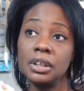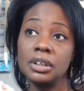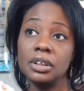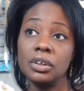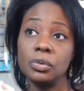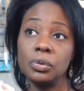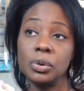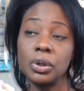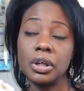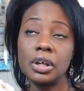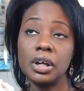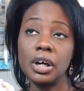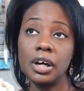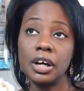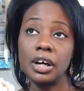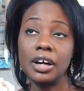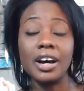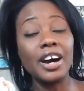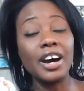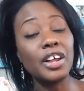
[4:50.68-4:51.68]

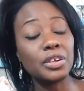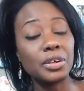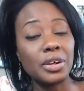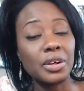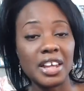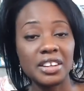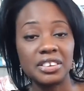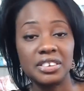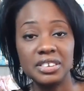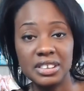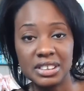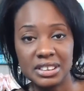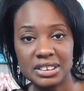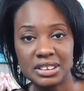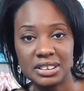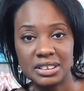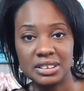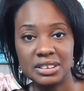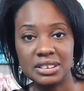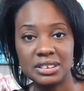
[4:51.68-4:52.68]
other
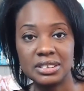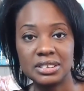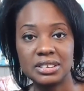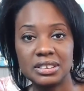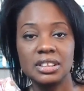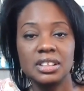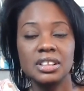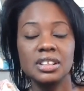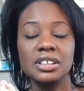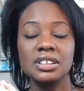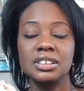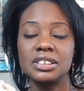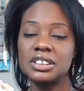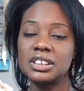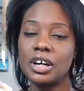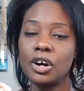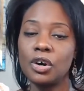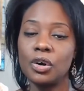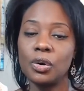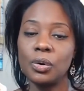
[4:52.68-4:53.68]
ethnicities.
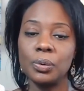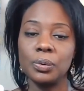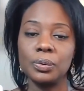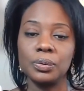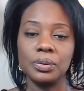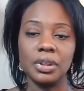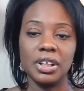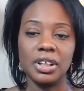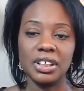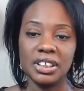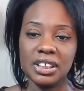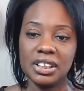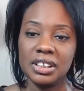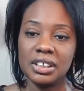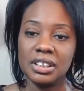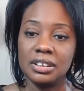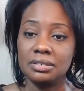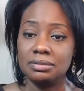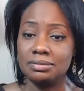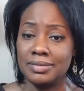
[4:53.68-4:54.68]
So
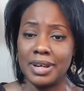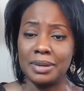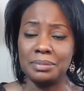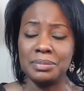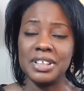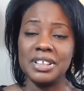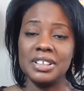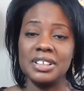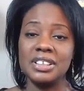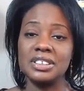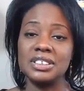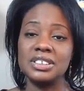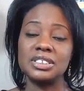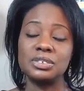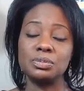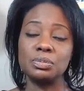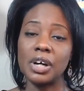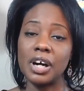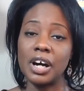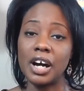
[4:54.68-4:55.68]
again, I mean, I
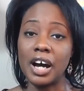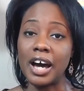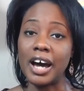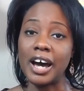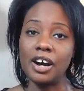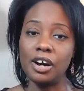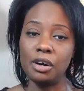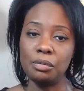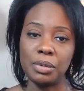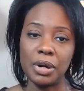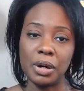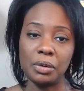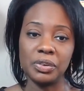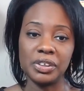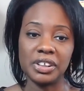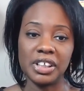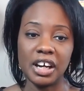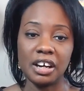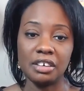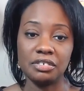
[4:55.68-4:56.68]
hope I
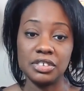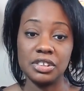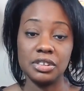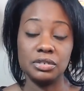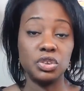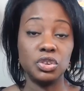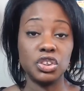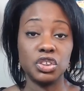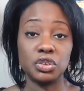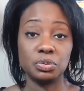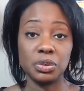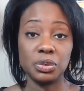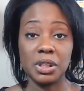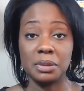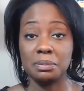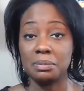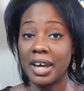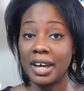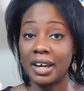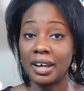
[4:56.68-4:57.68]
wouldn't have to just really
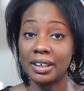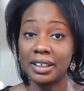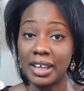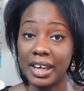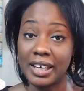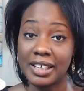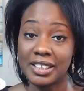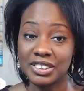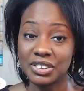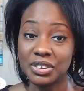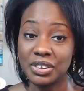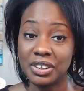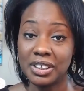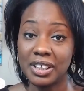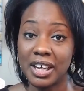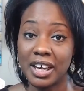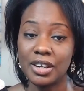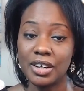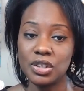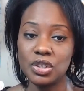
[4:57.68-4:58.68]
make a case on
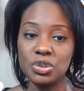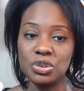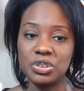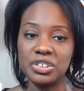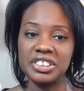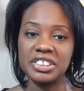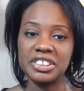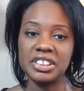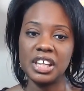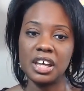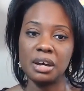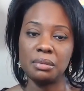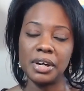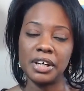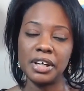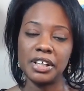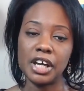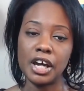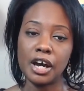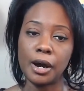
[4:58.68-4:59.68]
that. You should see that by
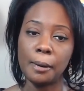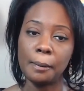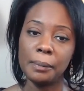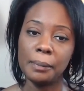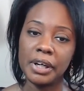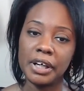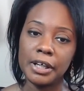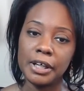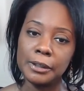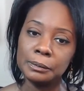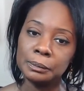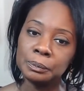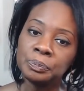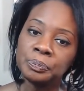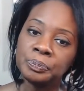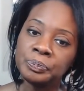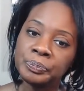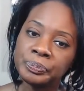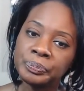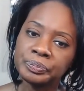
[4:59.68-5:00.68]
now. But
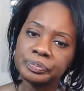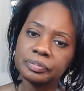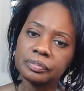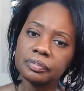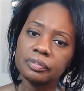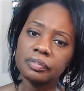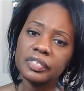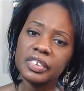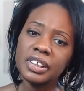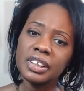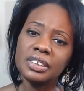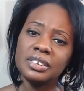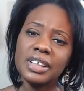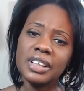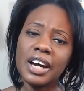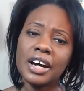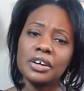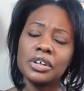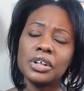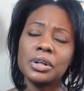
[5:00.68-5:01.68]

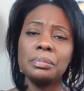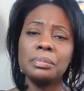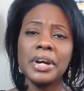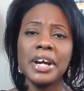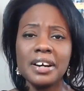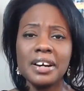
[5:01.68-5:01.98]
Now, compare